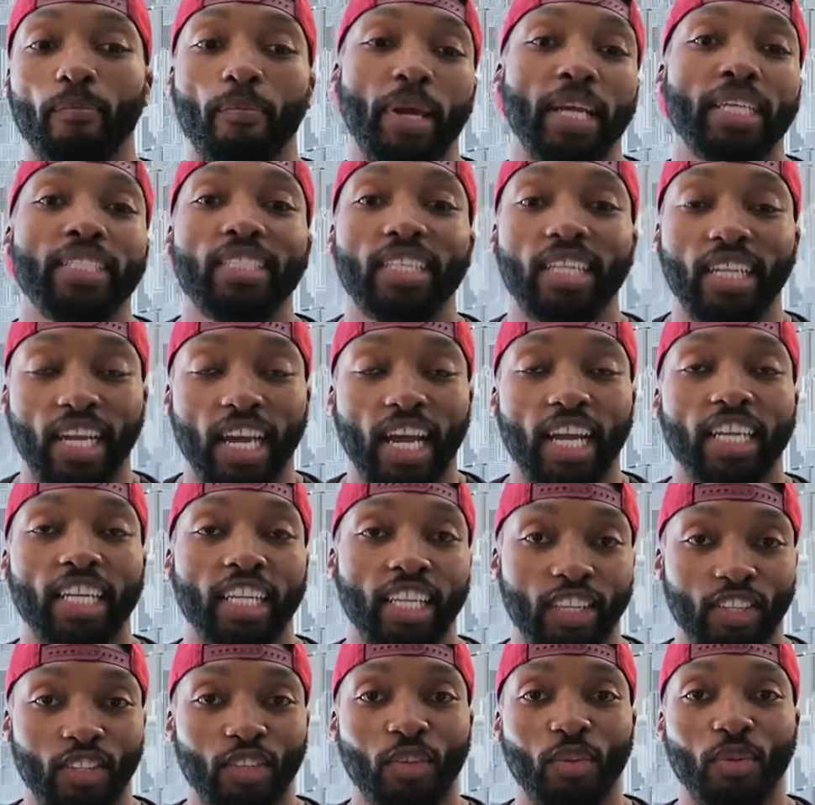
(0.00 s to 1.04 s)
basically I
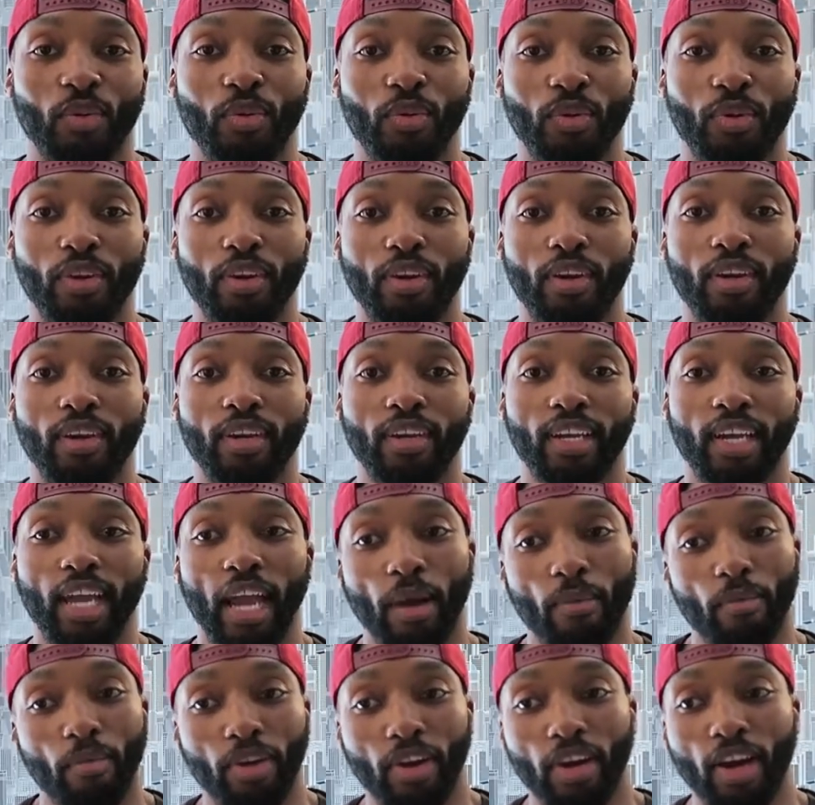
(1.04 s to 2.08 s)
need a new
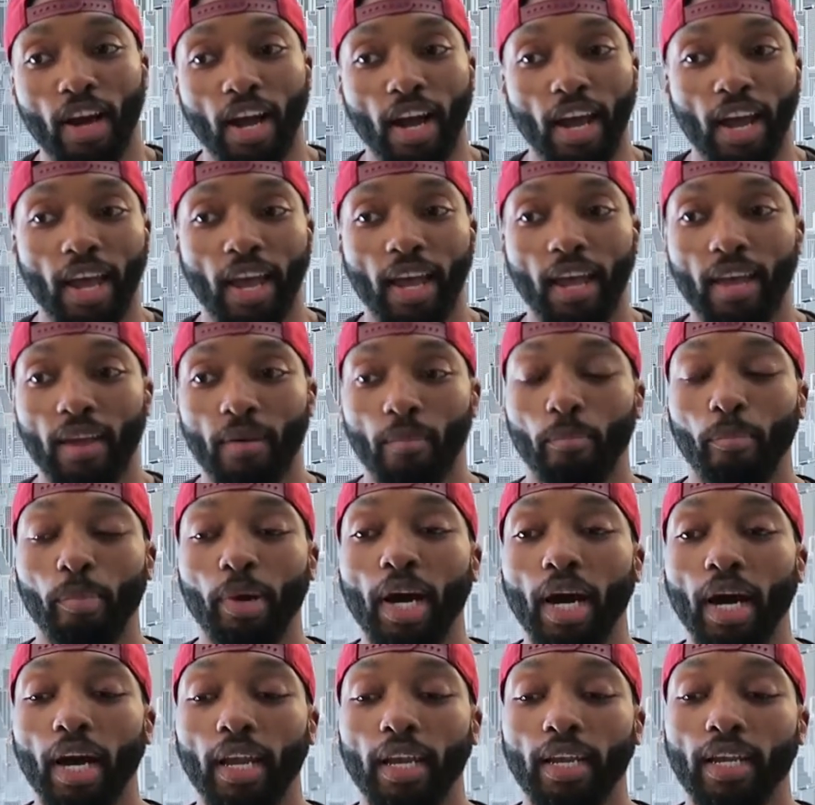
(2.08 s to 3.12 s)
camera guy.
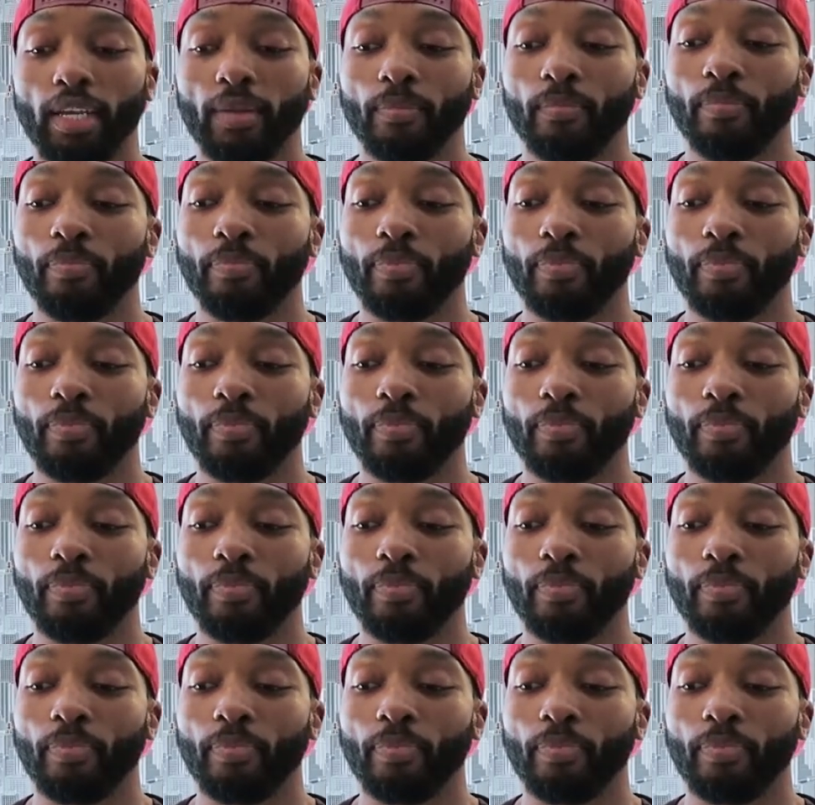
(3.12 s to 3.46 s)
But